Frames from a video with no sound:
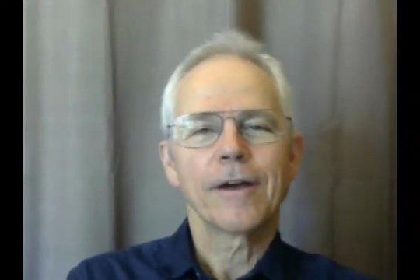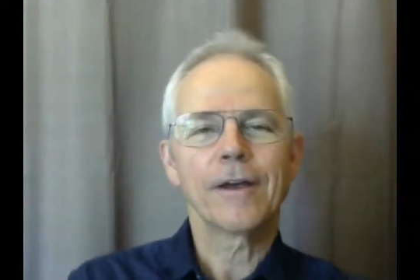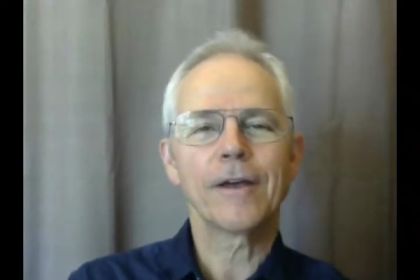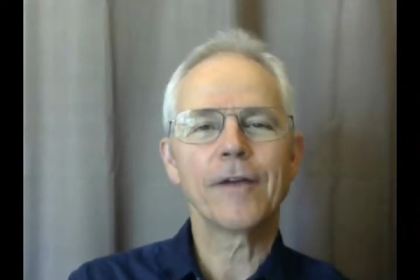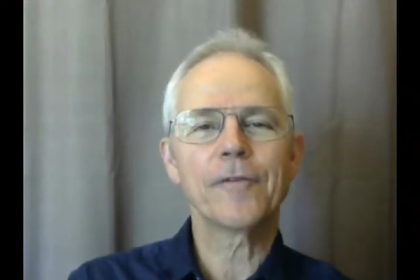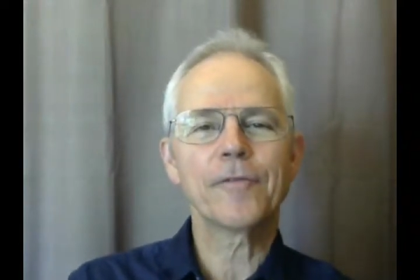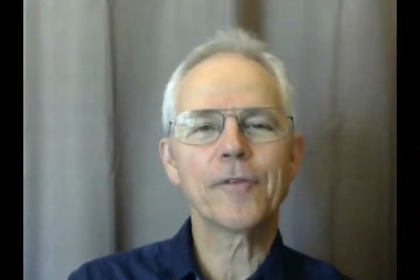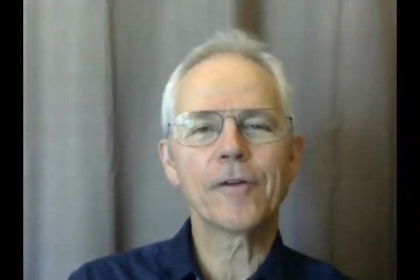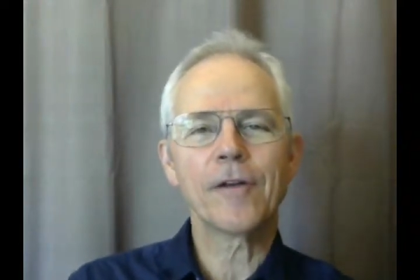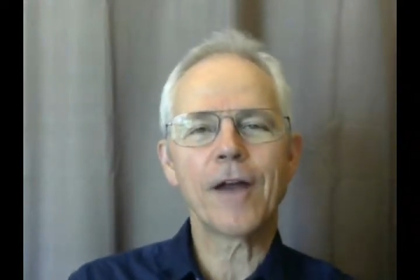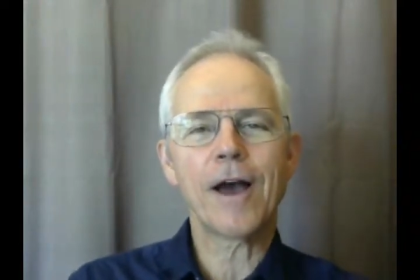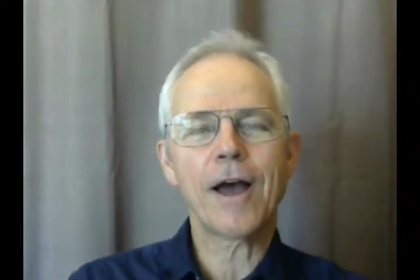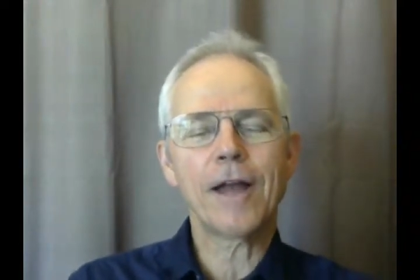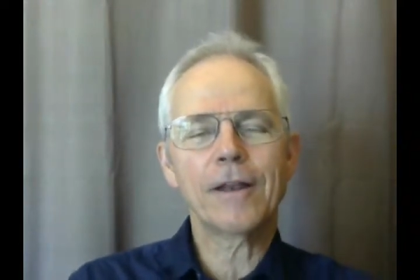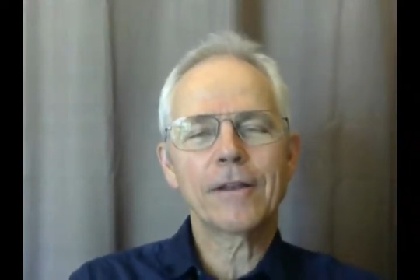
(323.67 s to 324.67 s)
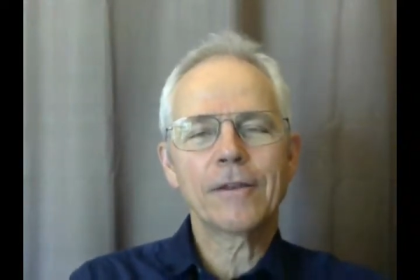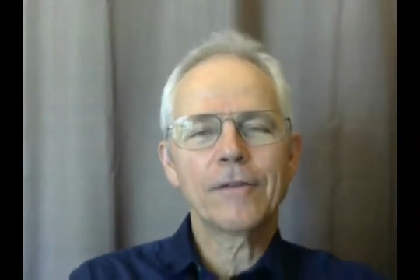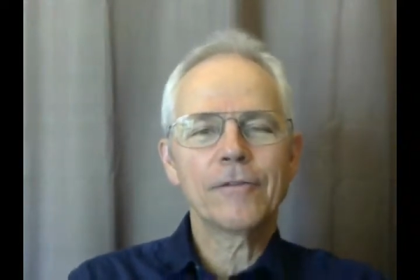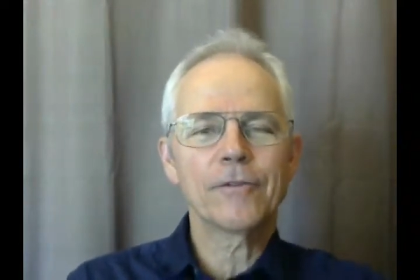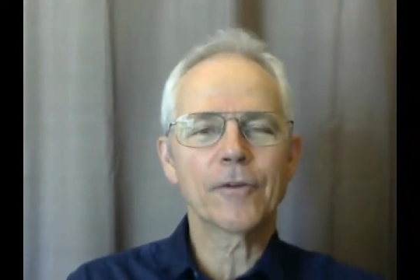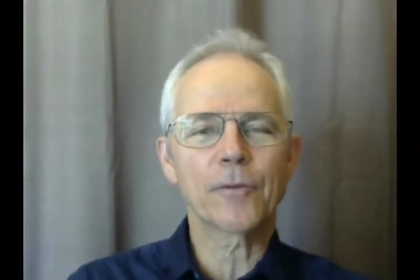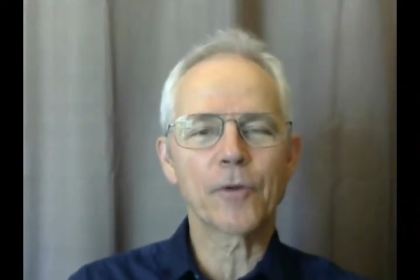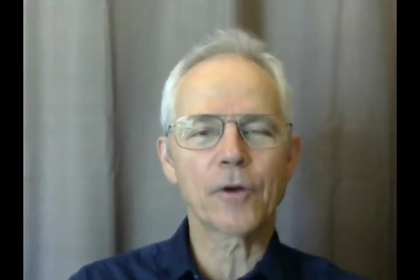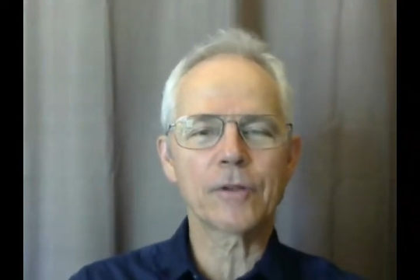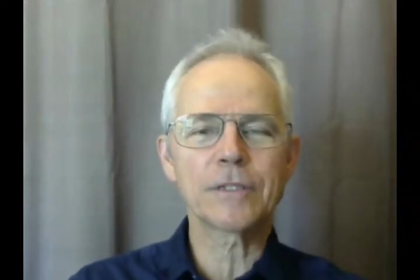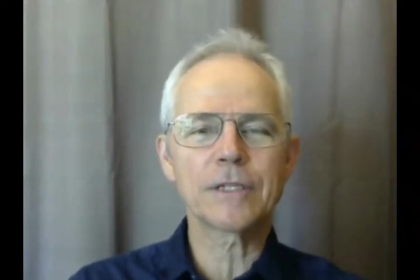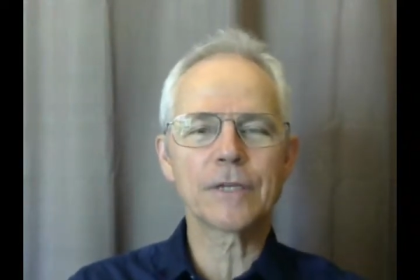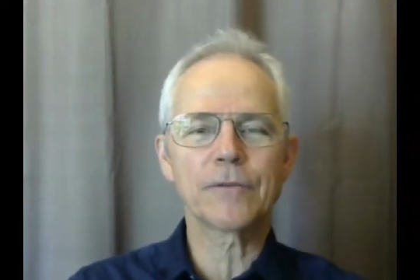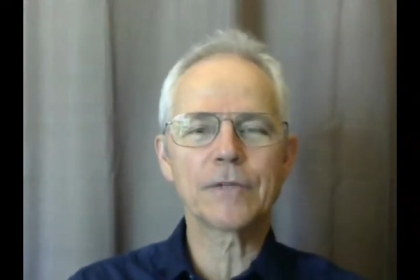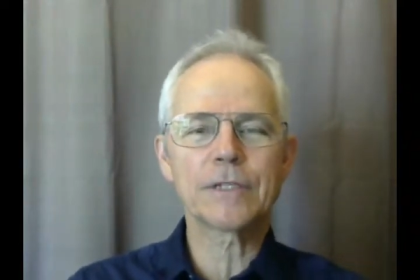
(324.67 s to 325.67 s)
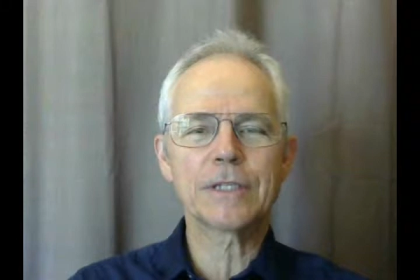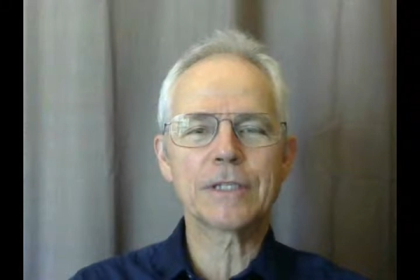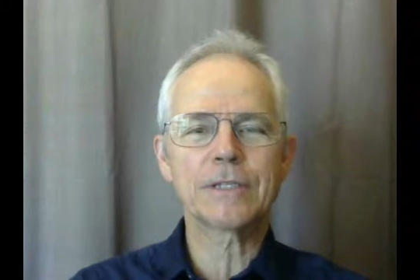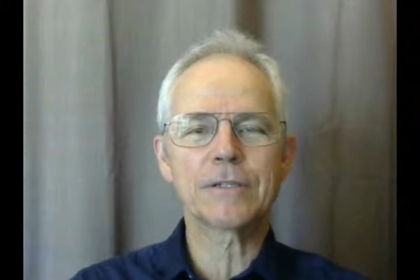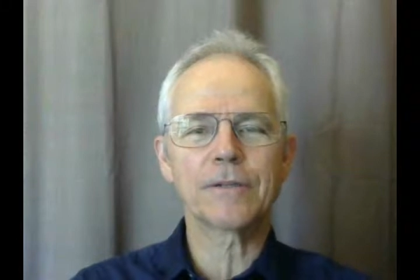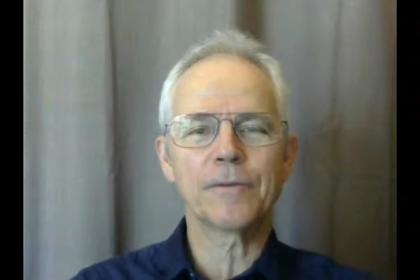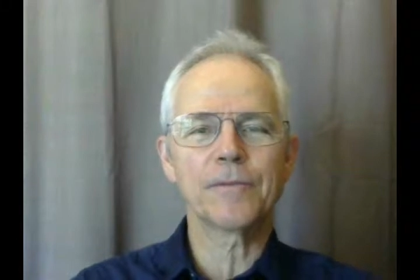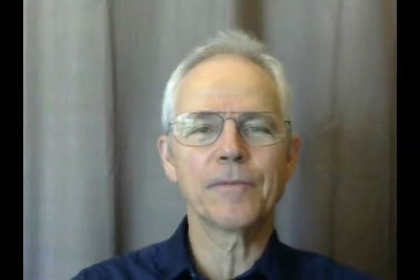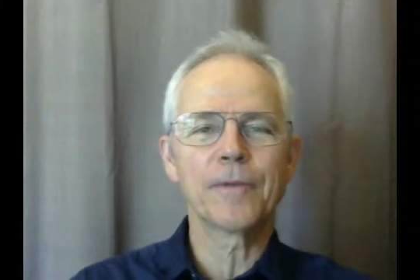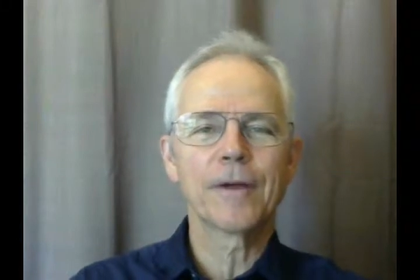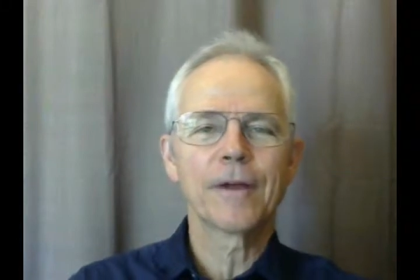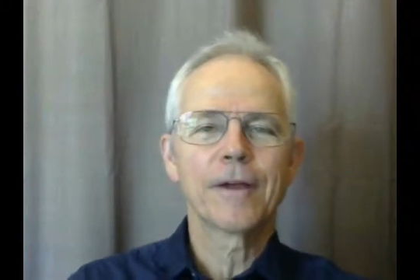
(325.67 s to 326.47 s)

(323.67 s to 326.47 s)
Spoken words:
if you're not using a grocery delivery system,